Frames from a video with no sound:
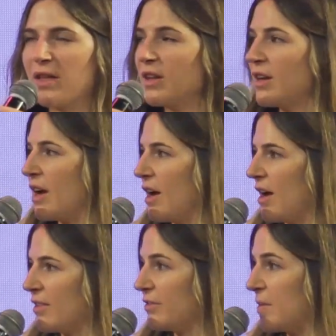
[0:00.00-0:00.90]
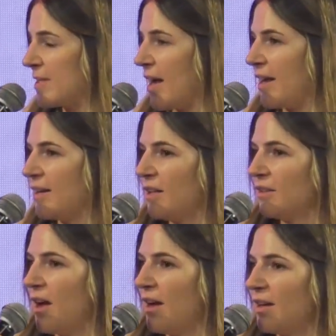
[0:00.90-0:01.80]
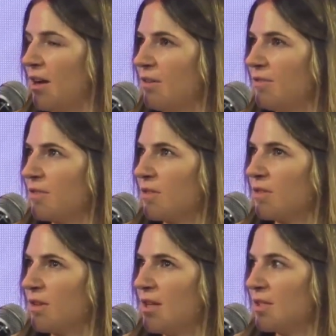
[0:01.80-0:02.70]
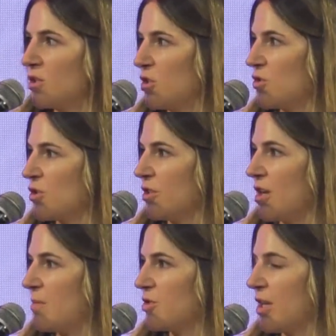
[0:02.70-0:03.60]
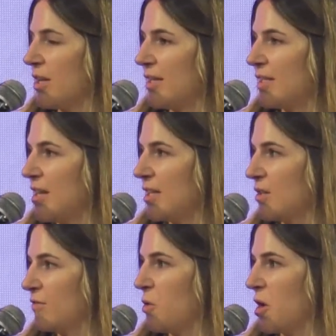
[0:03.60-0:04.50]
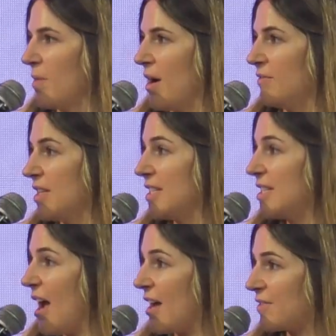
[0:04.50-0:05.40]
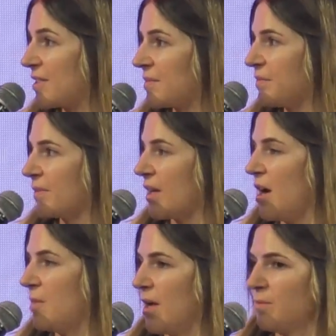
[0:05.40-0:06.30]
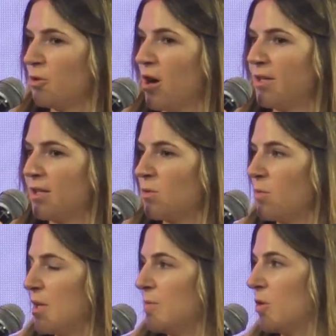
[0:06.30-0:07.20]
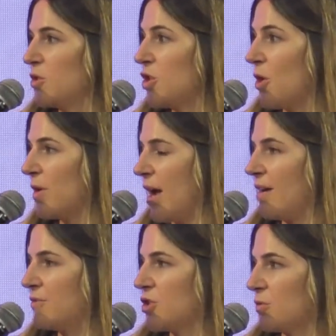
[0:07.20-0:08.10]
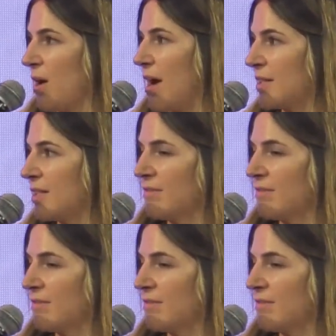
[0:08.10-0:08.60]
the flip side, a lot of institutional adoption has taken the form of ETFs and products where people don't have direct